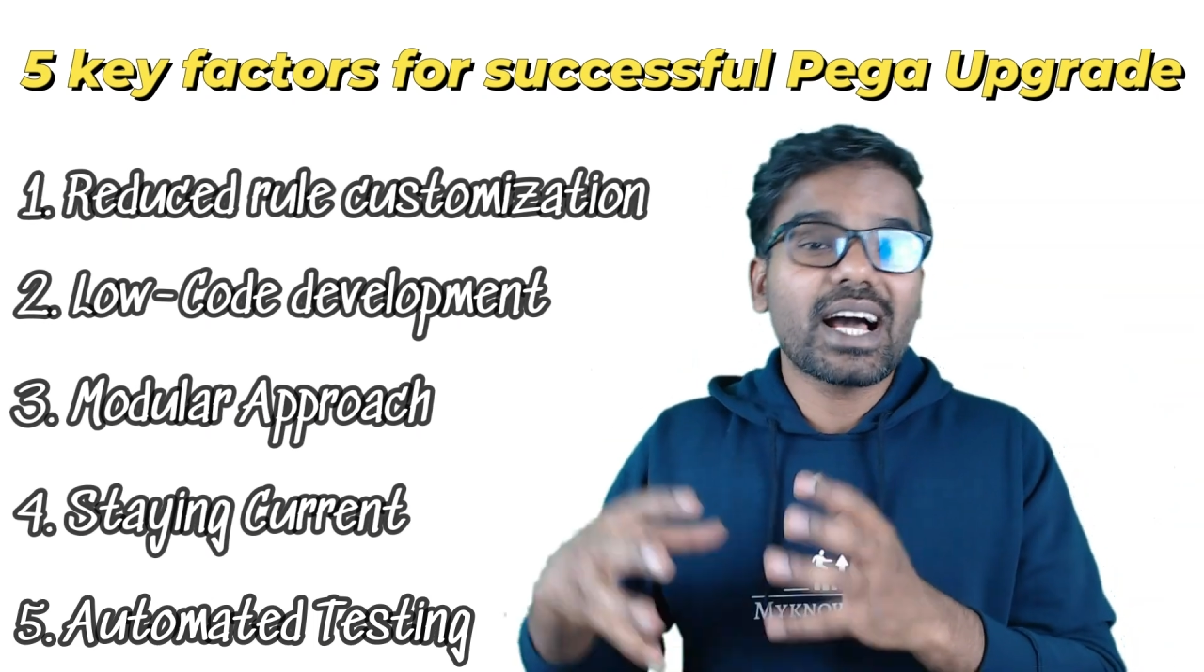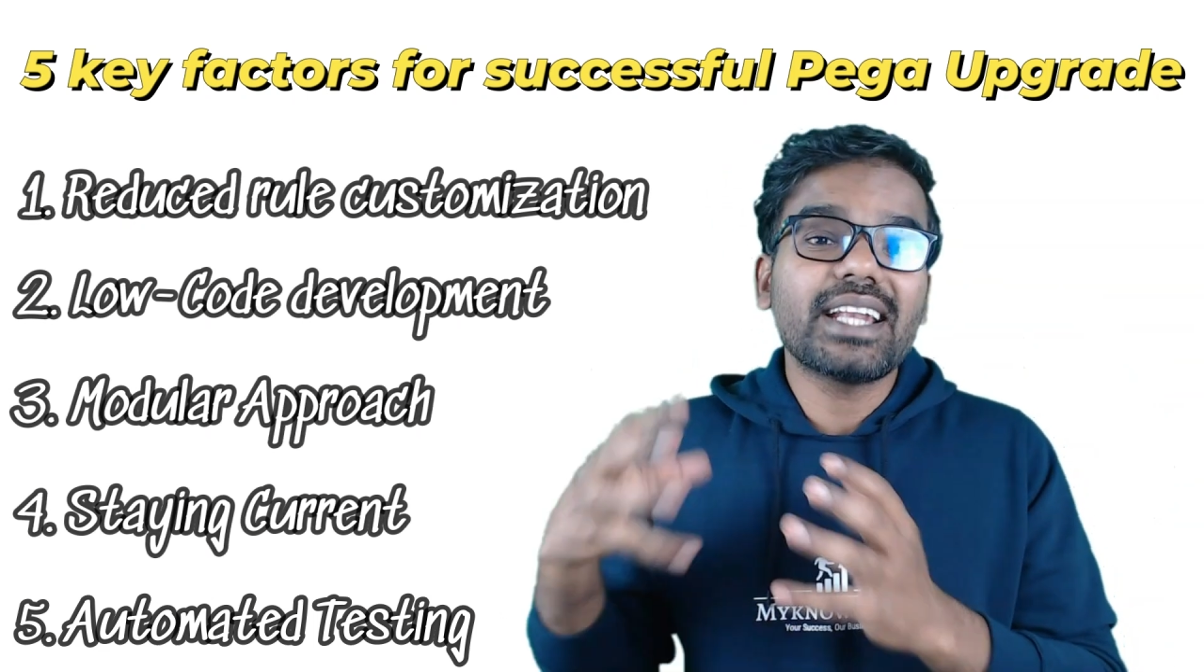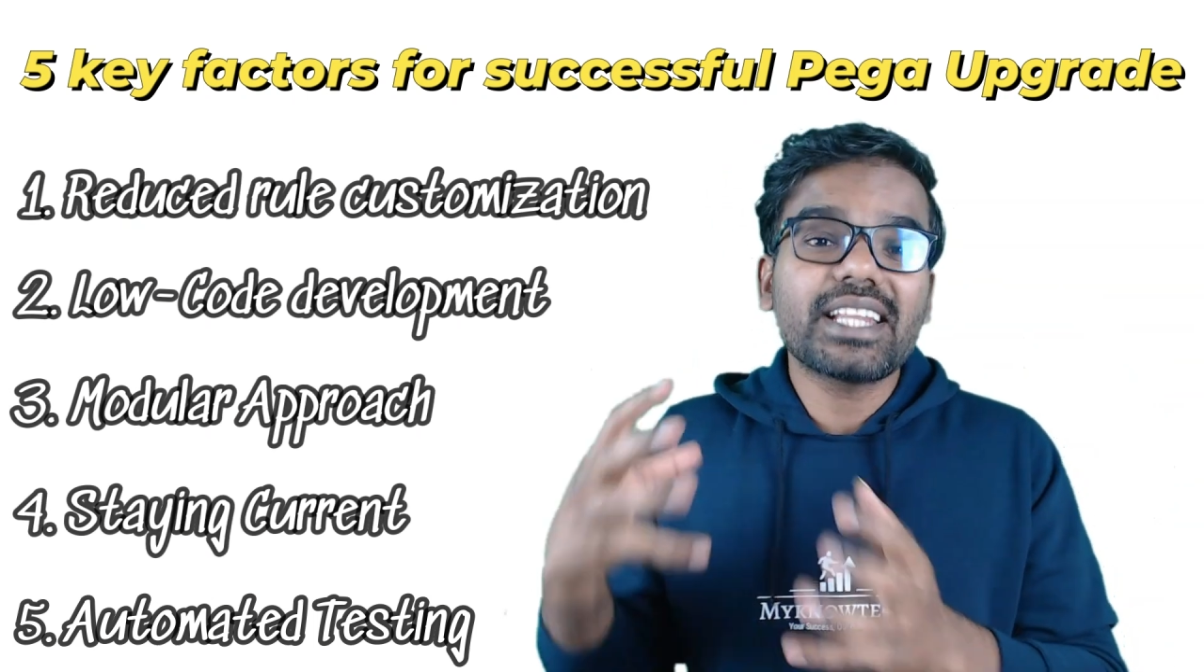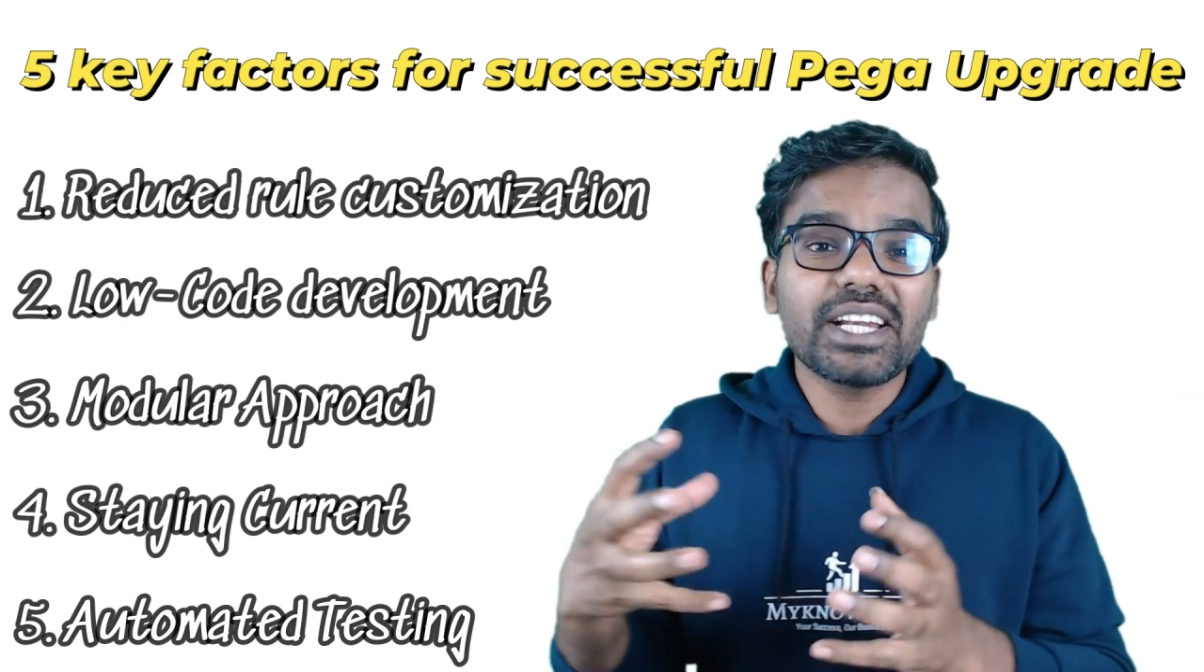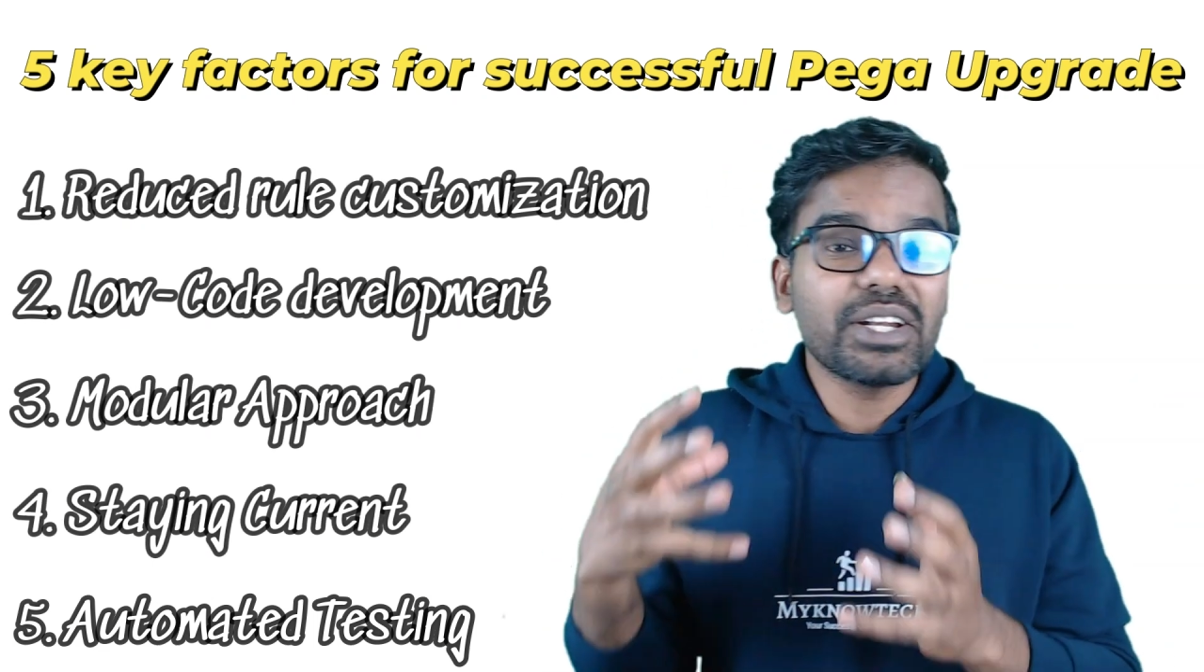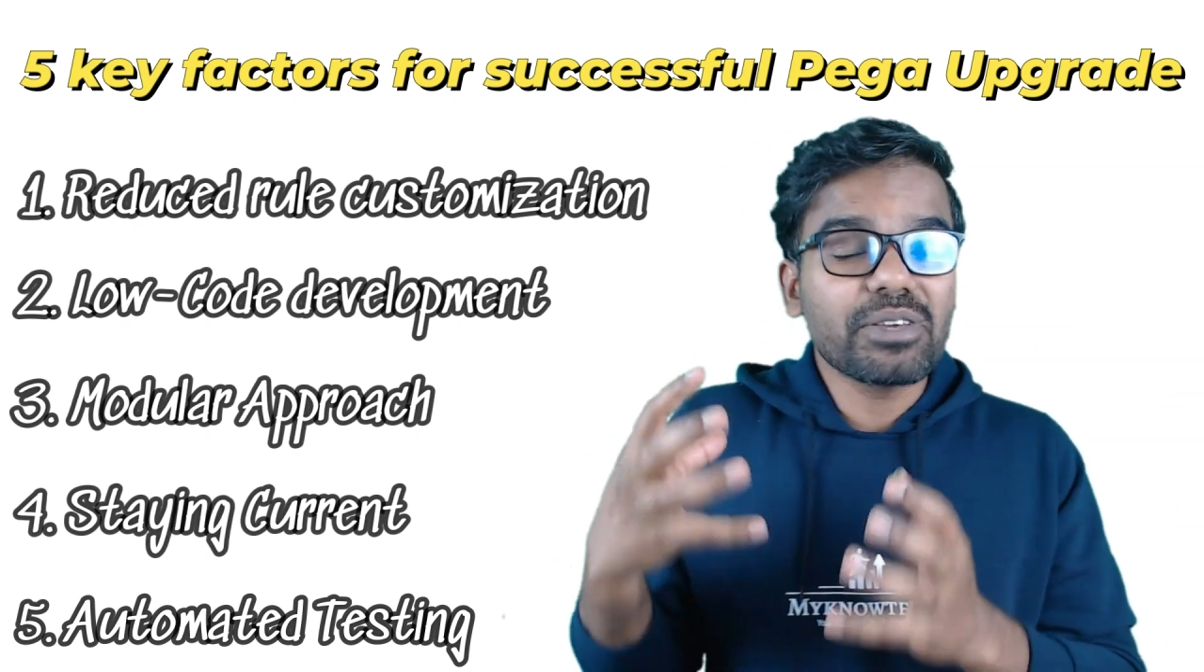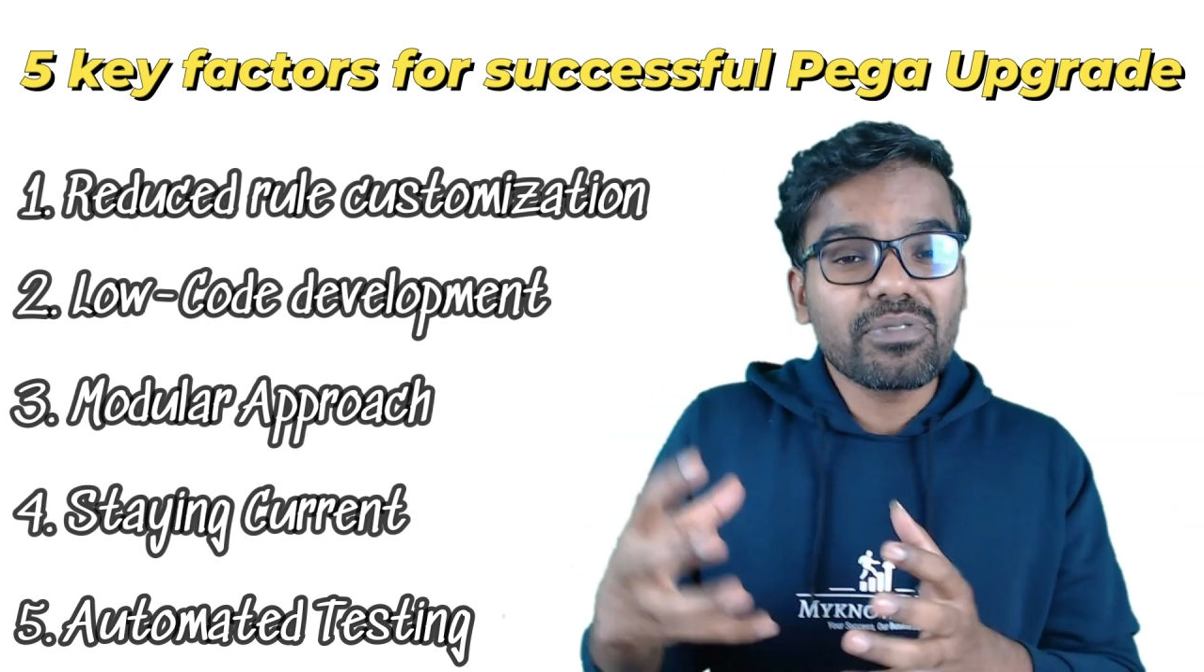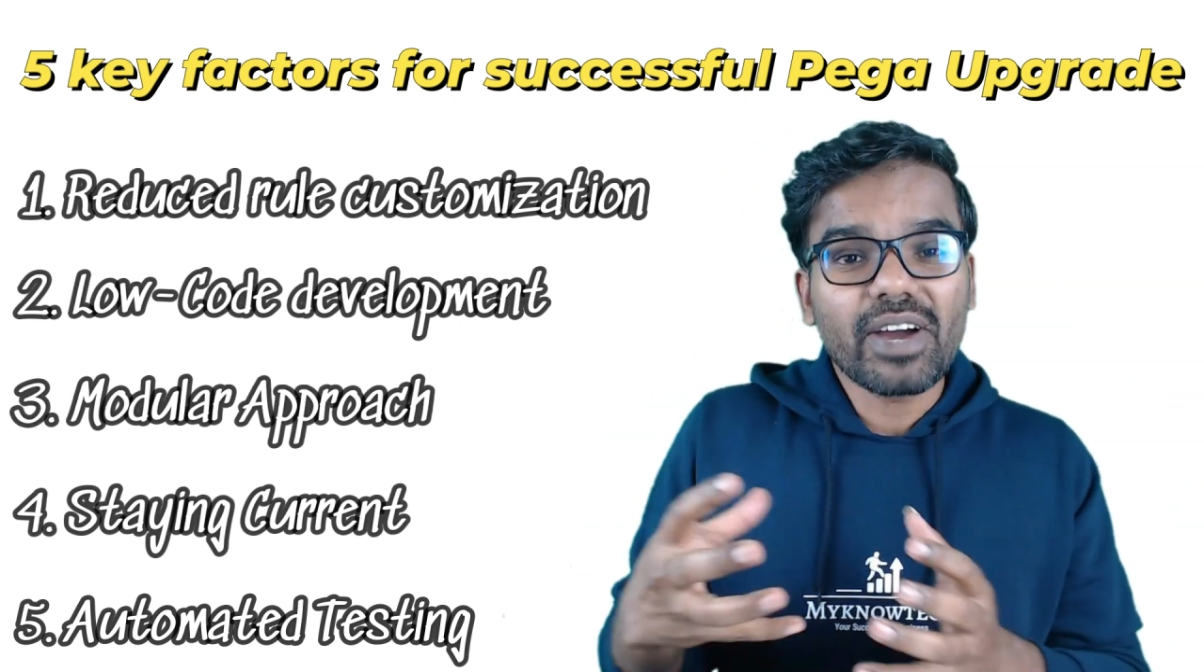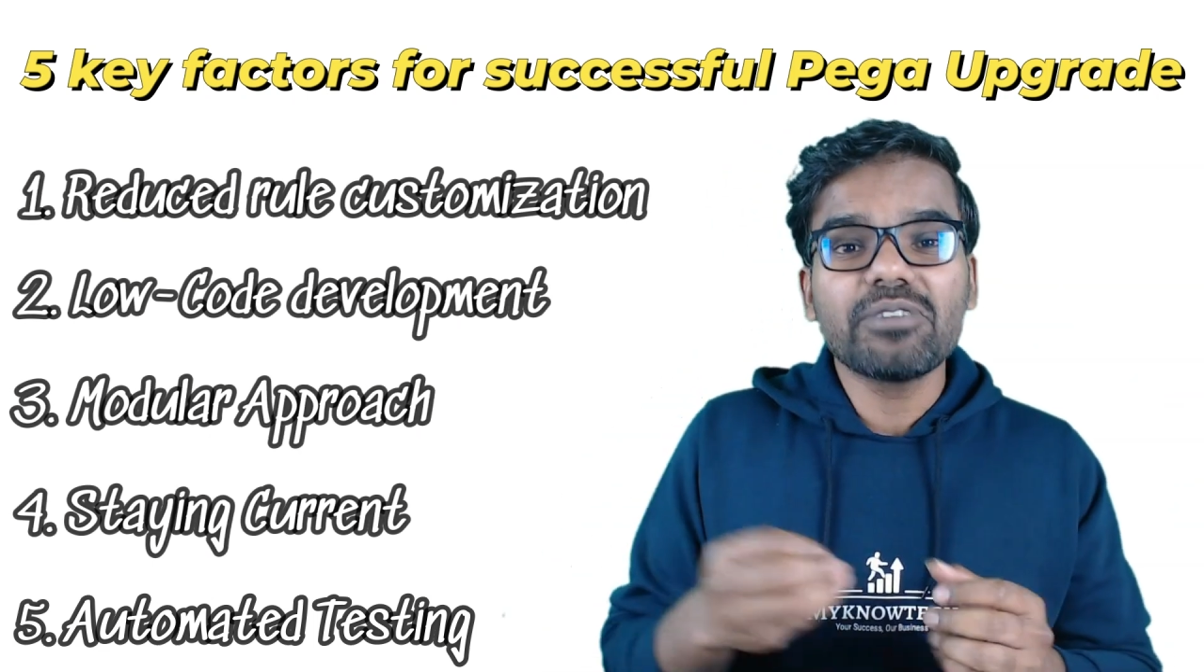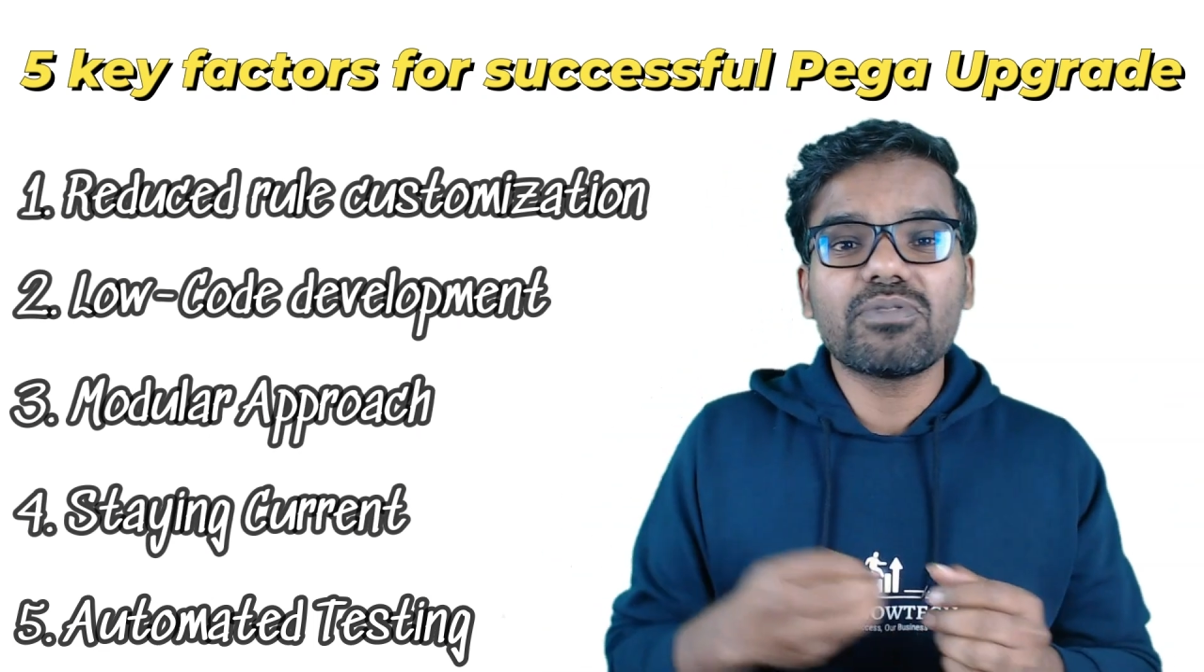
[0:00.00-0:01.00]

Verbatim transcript: already defined